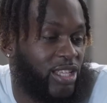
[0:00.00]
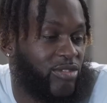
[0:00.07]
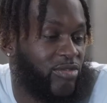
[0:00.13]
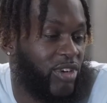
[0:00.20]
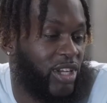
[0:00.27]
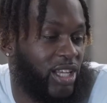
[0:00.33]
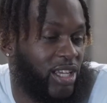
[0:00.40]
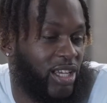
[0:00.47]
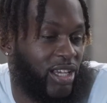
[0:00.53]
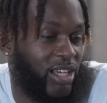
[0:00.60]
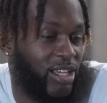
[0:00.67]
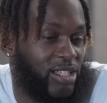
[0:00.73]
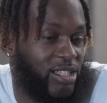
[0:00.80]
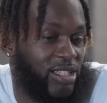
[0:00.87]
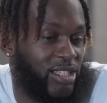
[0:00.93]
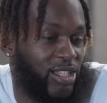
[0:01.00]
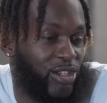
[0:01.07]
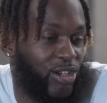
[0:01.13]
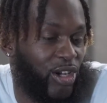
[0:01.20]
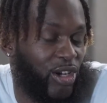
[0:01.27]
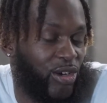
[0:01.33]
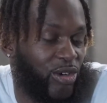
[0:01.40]
funny because
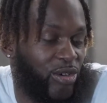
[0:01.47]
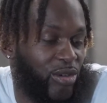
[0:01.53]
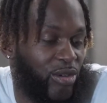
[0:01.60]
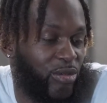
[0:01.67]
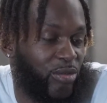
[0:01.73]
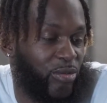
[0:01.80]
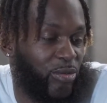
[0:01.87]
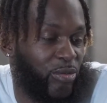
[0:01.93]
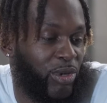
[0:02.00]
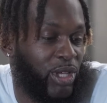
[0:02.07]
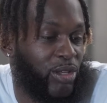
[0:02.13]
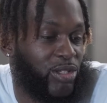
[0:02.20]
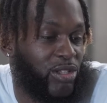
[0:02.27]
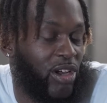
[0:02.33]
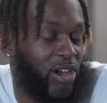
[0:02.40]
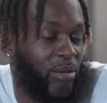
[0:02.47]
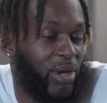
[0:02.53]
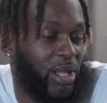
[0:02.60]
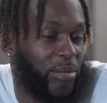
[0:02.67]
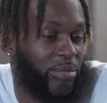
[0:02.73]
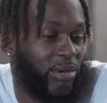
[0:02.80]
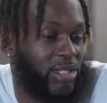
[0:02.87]
when you talk about the
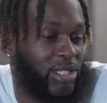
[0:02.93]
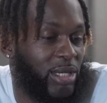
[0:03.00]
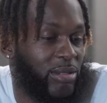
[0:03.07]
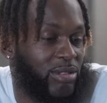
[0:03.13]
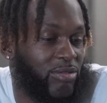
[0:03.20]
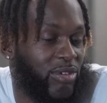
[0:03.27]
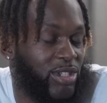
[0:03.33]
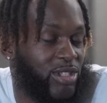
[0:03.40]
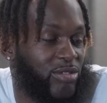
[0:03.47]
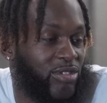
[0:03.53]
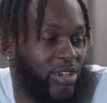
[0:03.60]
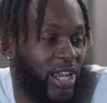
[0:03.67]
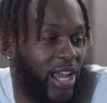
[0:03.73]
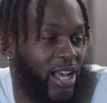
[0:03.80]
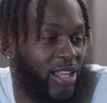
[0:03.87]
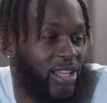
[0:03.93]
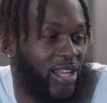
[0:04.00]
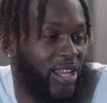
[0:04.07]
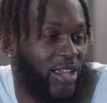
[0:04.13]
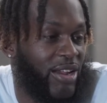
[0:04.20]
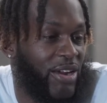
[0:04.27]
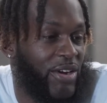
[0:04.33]
perception versus reality,
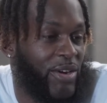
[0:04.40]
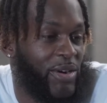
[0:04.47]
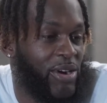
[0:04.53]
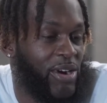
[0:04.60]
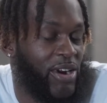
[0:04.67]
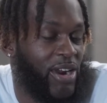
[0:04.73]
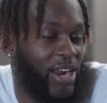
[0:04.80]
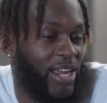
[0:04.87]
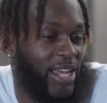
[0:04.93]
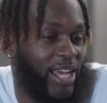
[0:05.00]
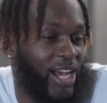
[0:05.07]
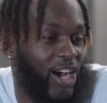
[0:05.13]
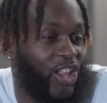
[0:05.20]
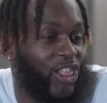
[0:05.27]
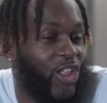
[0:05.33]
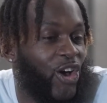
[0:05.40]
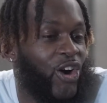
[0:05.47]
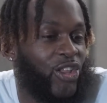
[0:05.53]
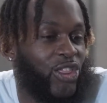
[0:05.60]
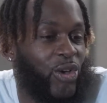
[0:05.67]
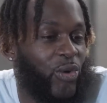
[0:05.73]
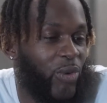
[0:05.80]
along
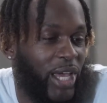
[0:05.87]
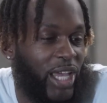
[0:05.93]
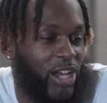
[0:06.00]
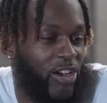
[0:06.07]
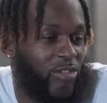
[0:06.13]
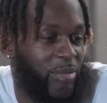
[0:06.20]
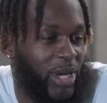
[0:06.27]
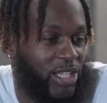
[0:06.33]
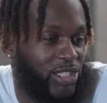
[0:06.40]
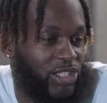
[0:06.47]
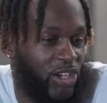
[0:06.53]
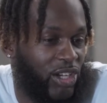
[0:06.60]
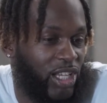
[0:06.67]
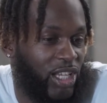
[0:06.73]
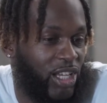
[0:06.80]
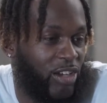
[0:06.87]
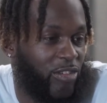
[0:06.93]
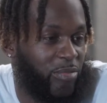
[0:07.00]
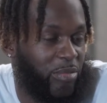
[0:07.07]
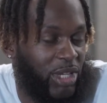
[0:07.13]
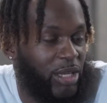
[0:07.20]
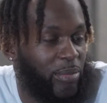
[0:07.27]
the way of my journey of
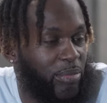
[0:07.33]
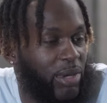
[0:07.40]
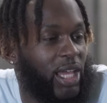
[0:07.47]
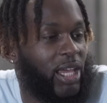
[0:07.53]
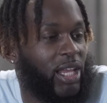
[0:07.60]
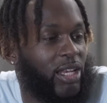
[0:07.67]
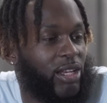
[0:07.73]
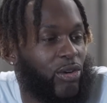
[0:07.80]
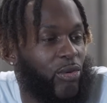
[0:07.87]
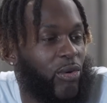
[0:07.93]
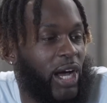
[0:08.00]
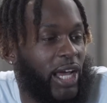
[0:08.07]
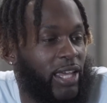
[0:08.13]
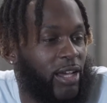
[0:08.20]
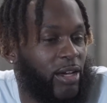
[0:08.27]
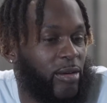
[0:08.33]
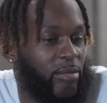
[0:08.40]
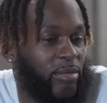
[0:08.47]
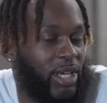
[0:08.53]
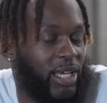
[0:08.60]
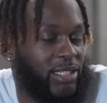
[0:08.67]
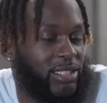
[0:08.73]
me being who I am
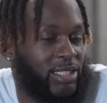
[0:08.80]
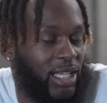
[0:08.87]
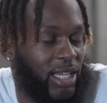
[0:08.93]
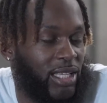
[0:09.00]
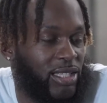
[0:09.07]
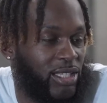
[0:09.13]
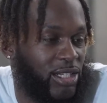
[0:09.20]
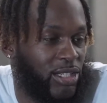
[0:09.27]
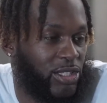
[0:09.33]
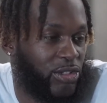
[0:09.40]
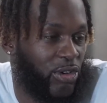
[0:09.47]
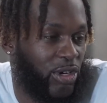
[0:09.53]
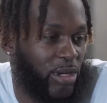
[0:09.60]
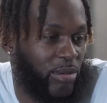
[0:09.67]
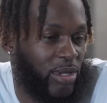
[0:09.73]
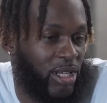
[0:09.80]
and sticking to the script,